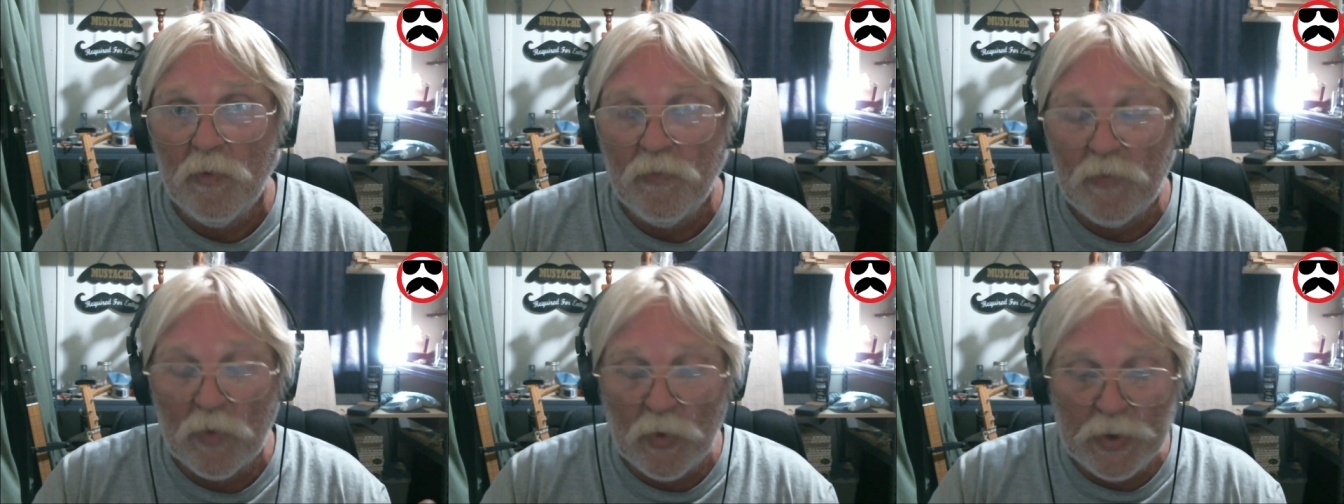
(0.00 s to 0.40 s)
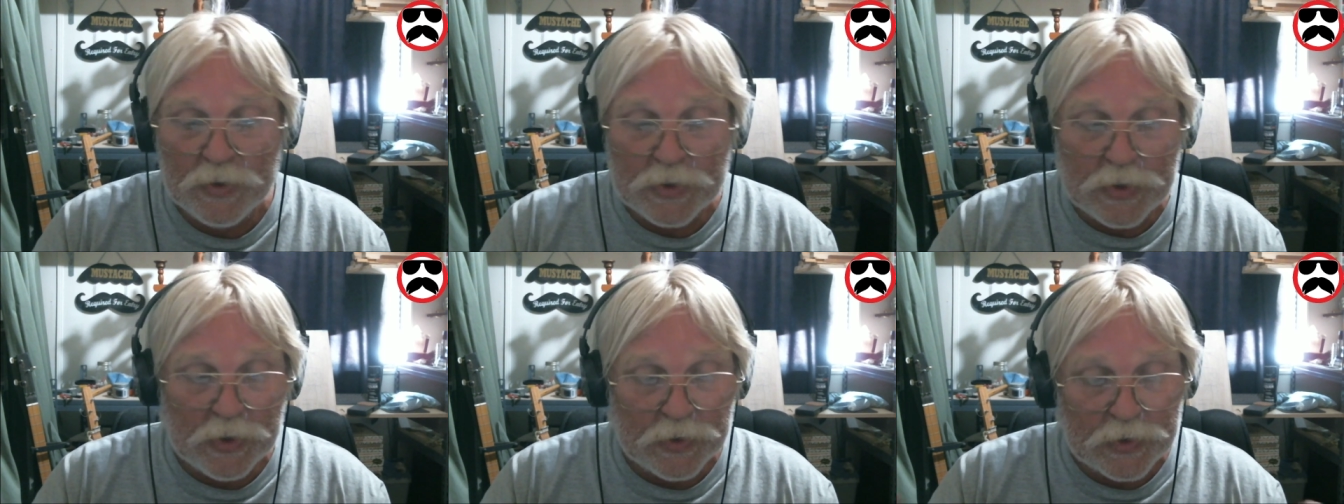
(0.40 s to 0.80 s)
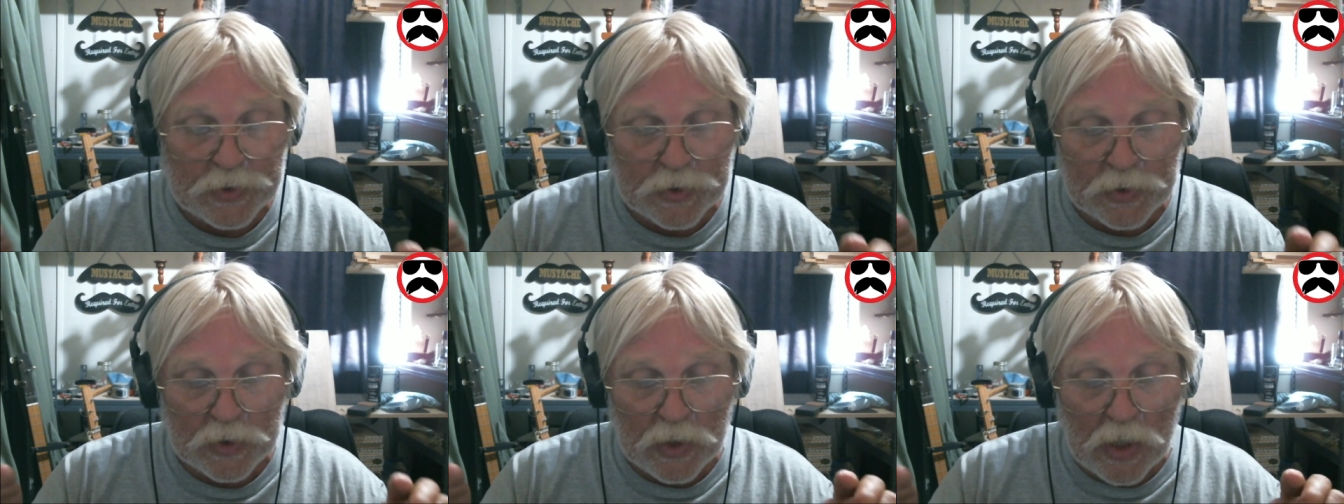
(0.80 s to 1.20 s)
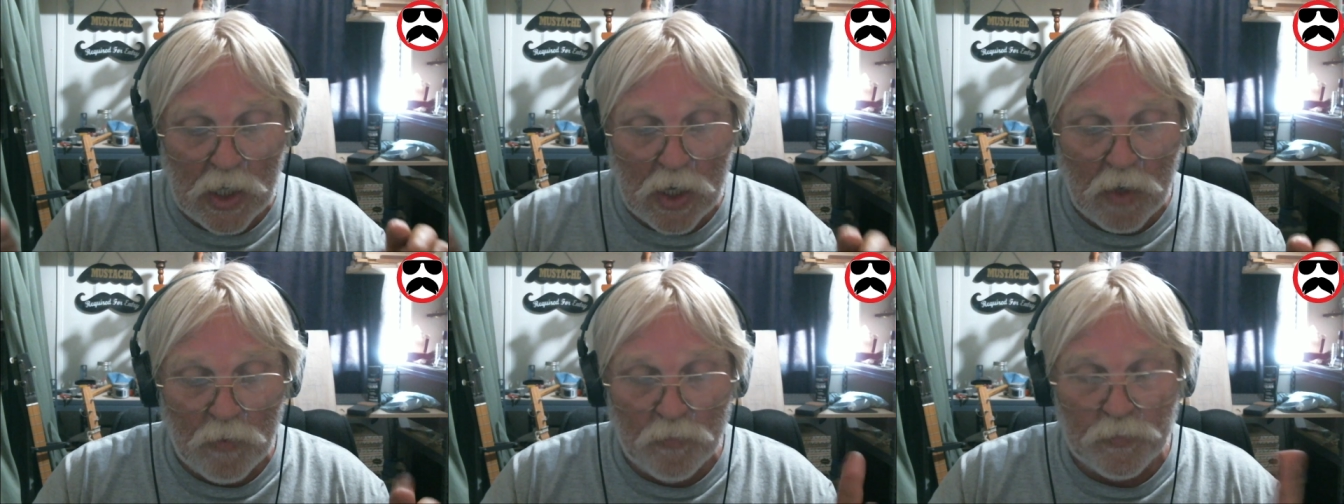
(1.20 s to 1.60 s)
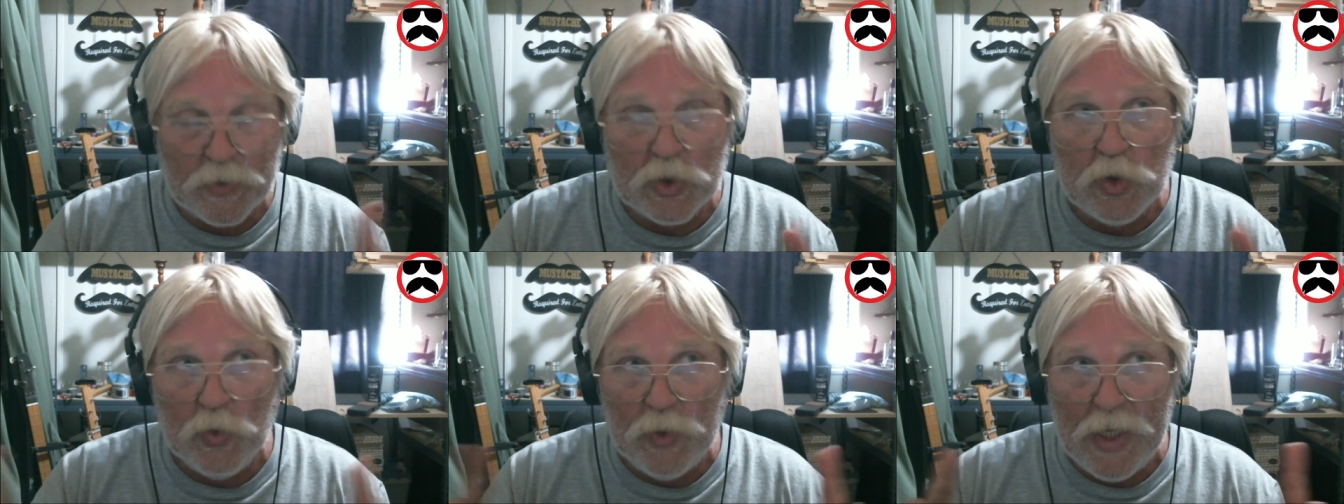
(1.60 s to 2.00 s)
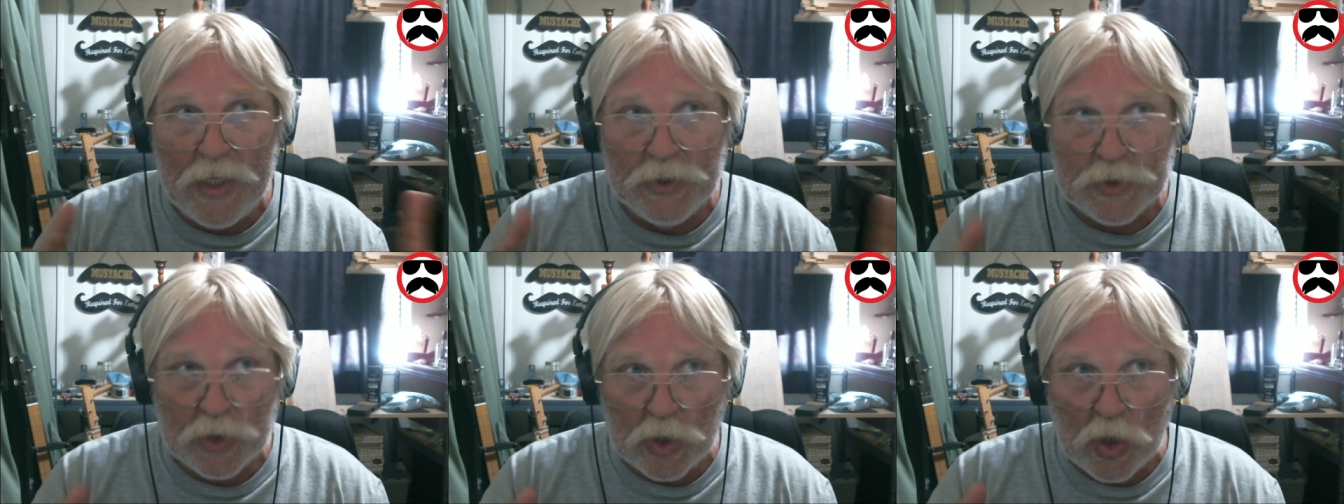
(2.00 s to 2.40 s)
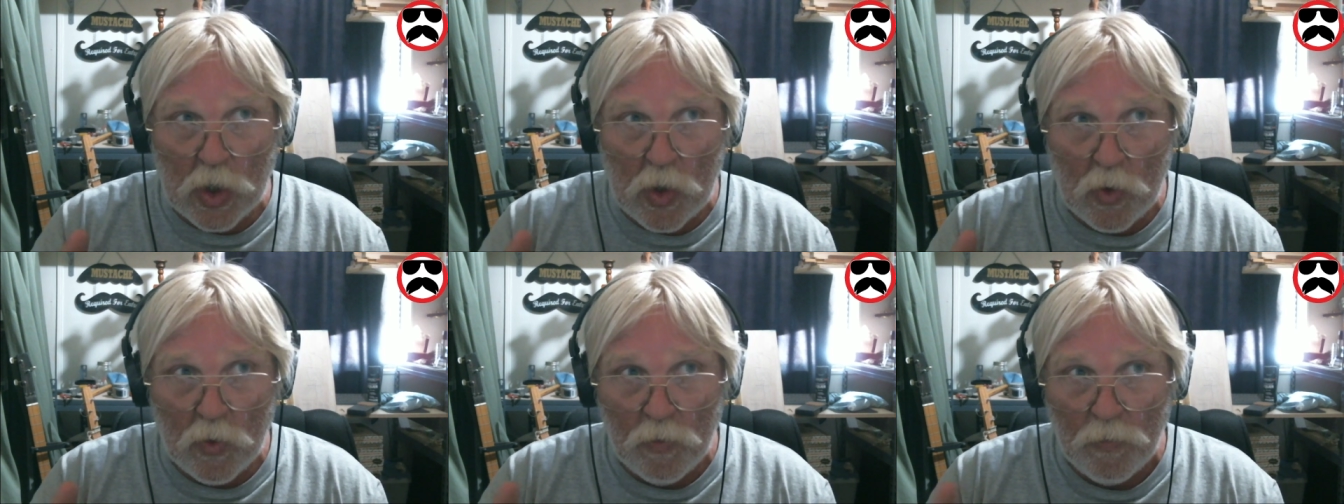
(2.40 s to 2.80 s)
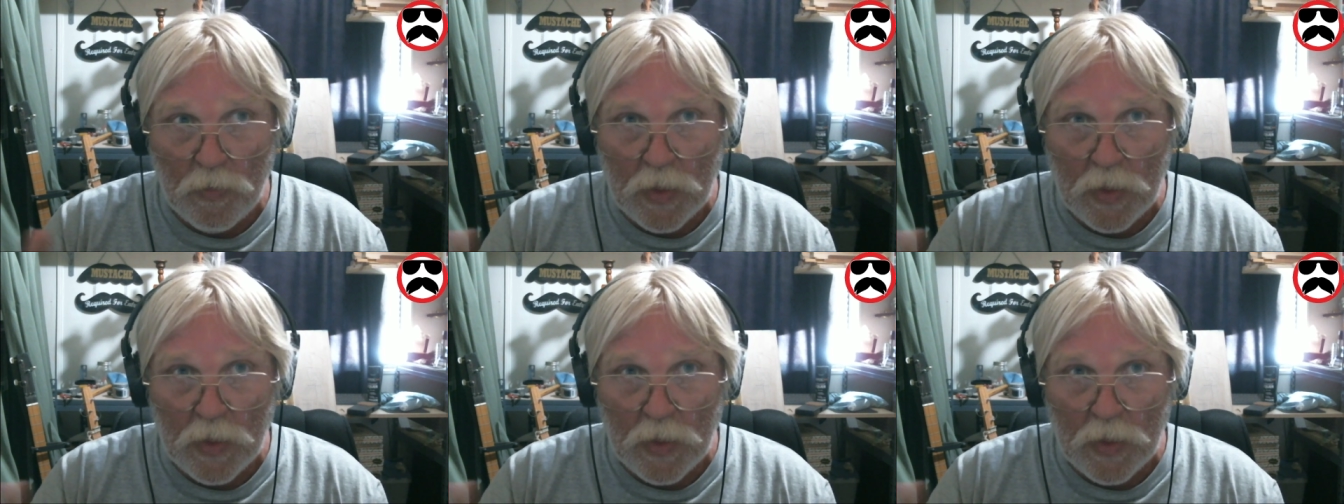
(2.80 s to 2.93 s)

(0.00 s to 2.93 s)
For instance, um, two days ago,